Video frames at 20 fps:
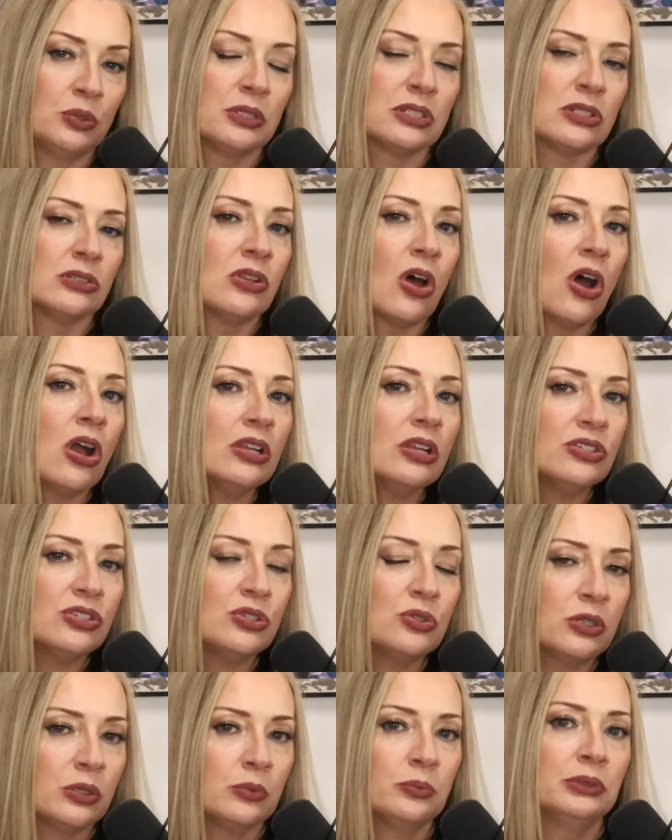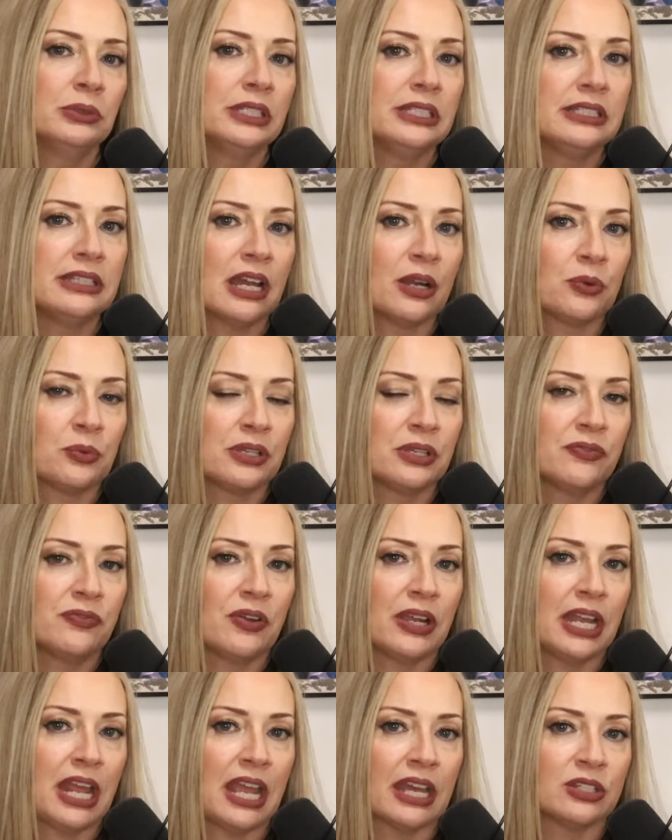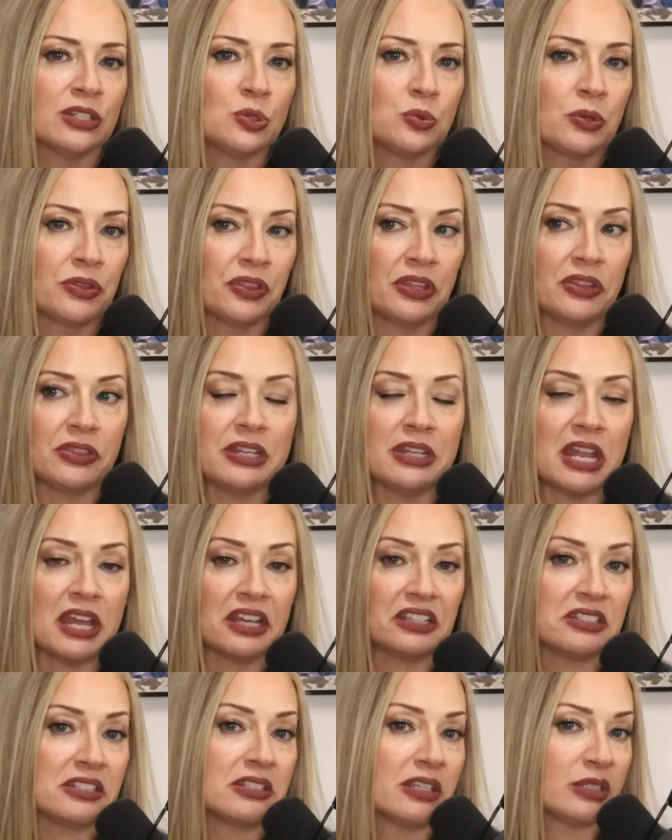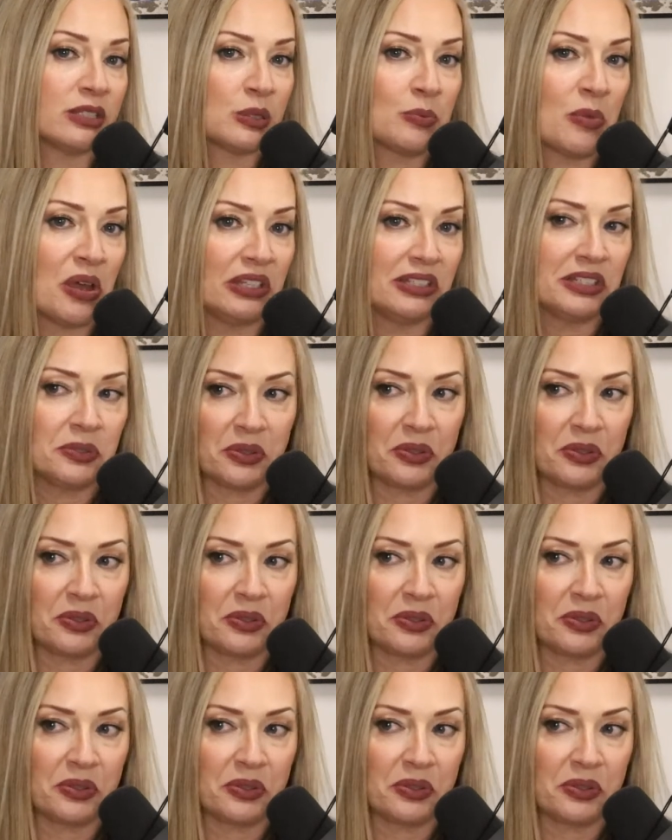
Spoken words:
as long as you complete that refinance within the next 6 months,